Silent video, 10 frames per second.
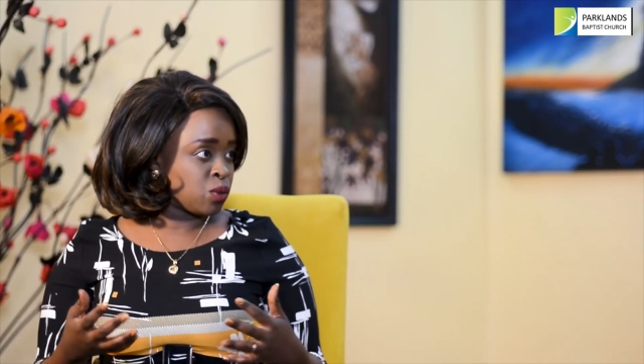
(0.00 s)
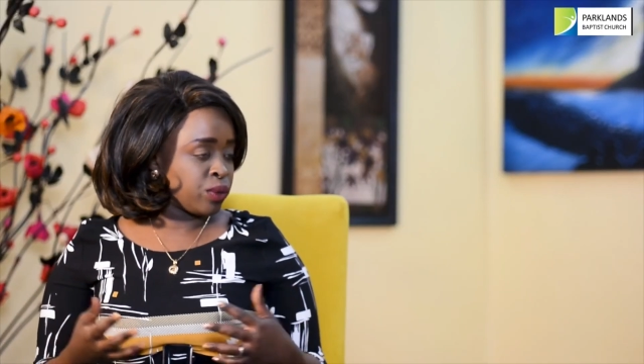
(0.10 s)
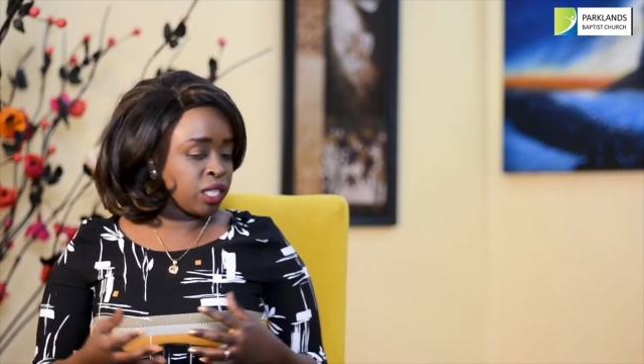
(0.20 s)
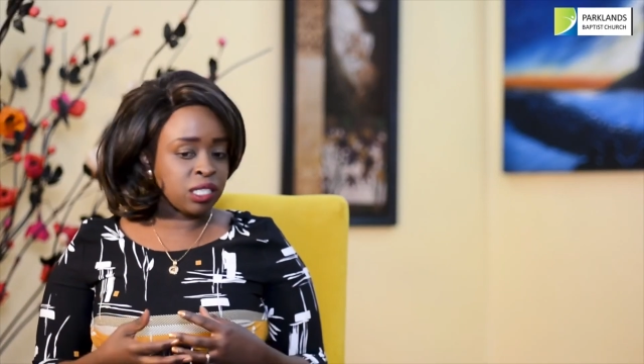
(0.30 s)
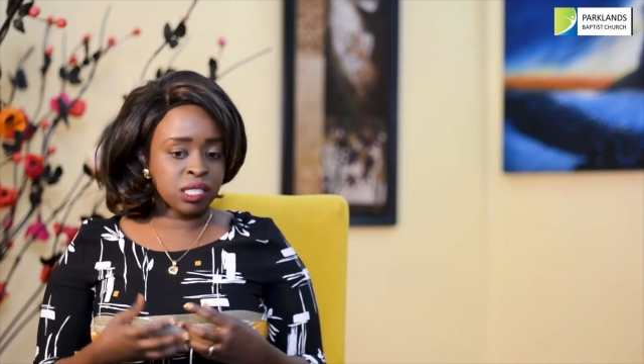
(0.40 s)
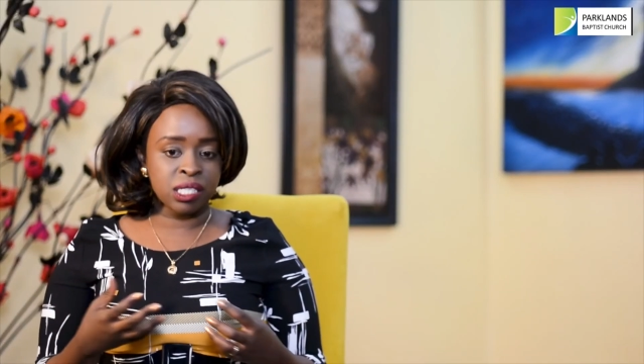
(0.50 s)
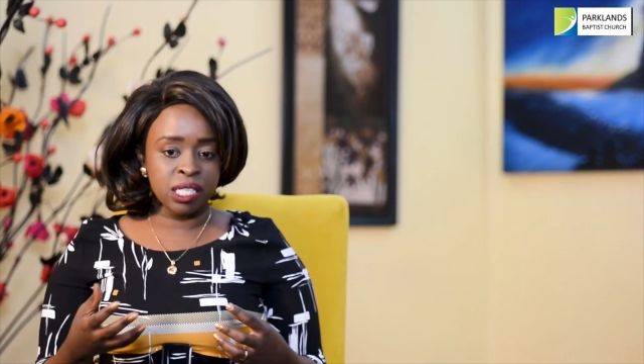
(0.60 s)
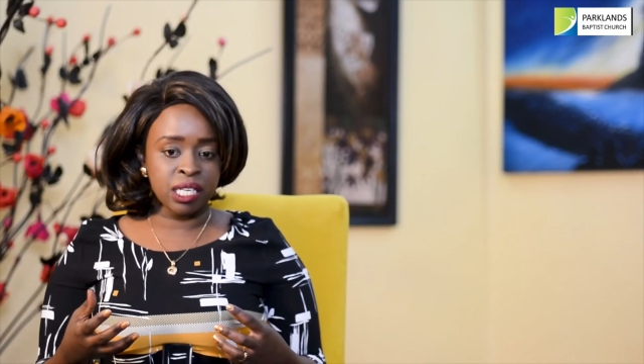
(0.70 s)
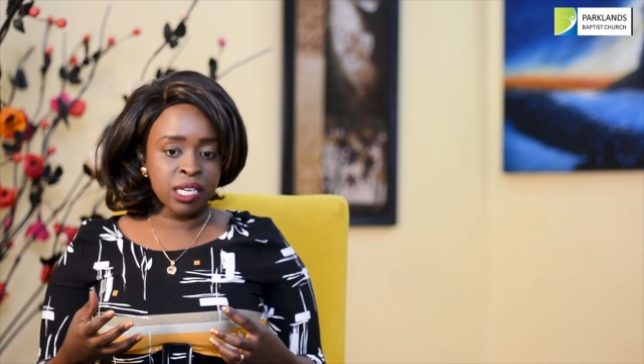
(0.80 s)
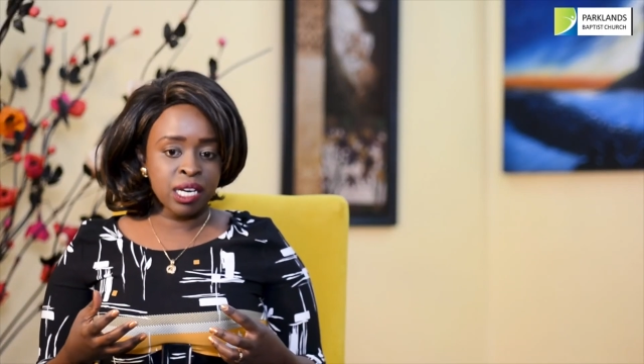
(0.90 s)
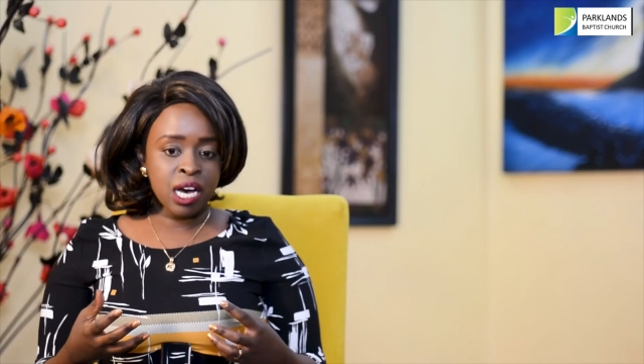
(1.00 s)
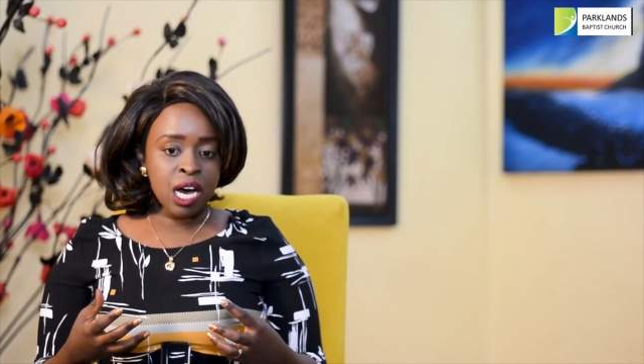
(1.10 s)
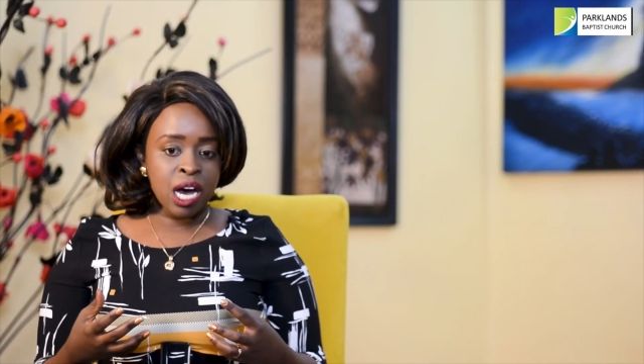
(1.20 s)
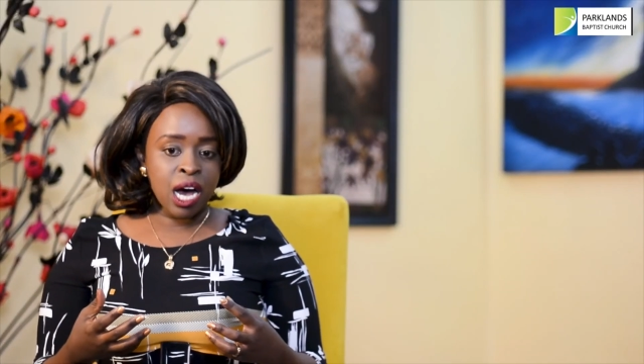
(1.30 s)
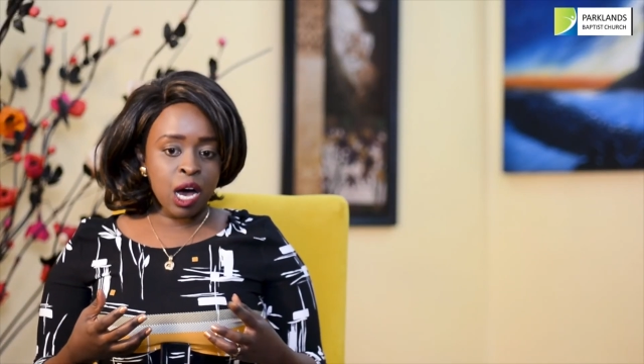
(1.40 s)
We need to see
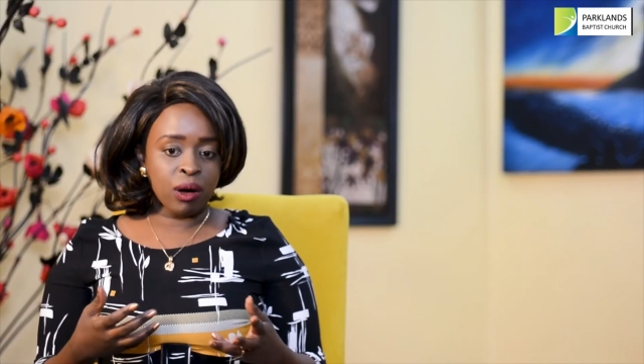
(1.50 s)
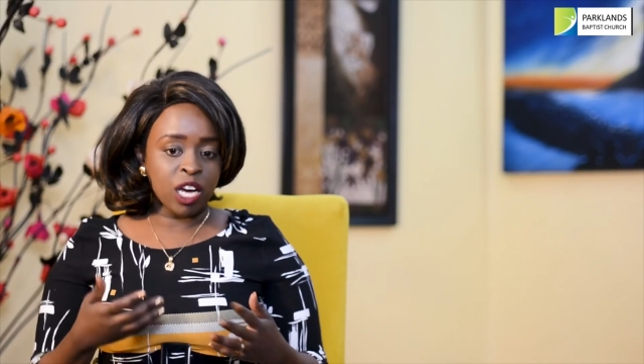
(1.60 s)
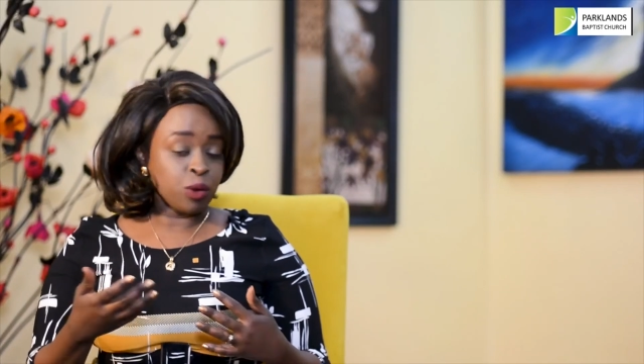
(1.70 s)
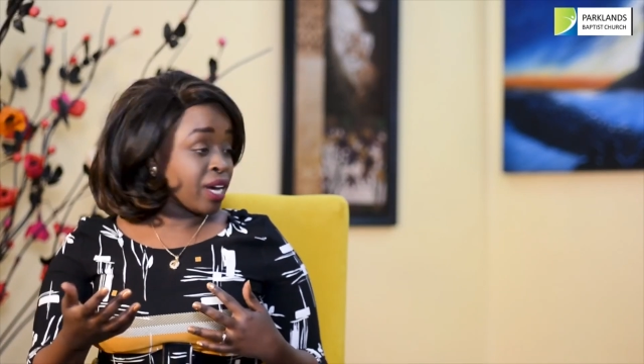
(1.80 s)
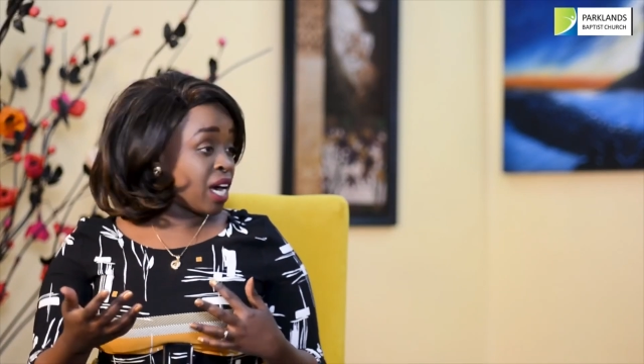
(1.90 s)
how can we